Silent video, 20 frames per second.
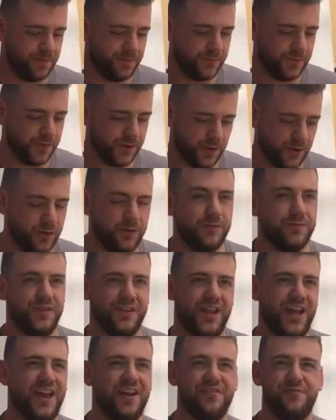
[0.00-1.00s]
that
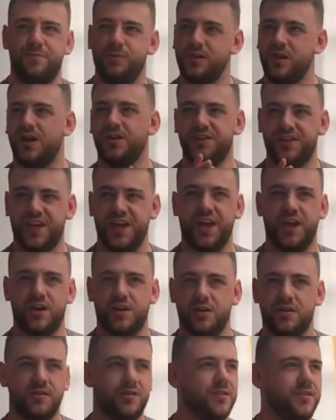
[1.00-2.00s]
have blonde
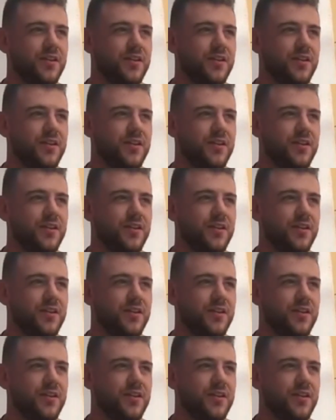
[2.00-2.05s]
hair